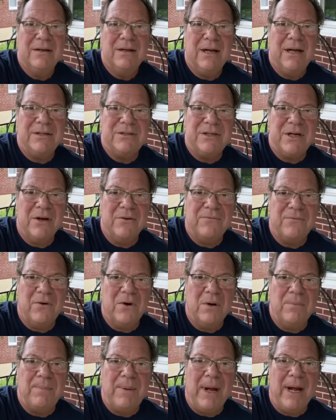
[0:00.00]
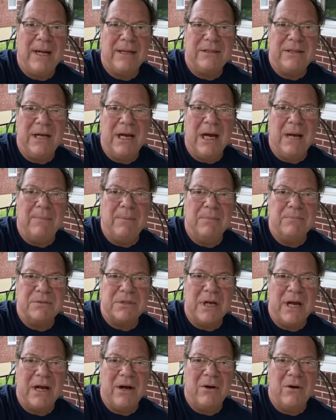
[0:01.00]
That's how far back the albums
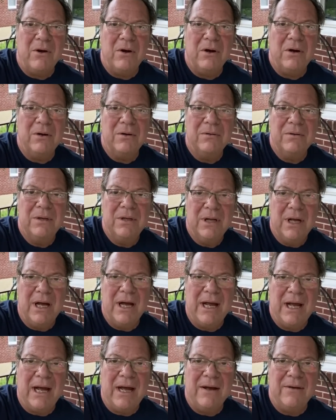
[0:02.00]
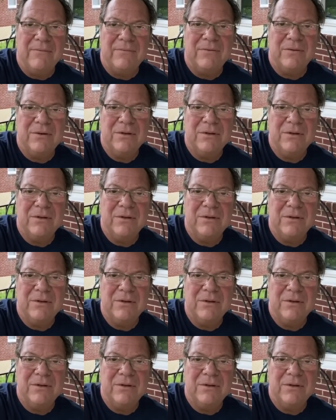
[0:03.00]
I have.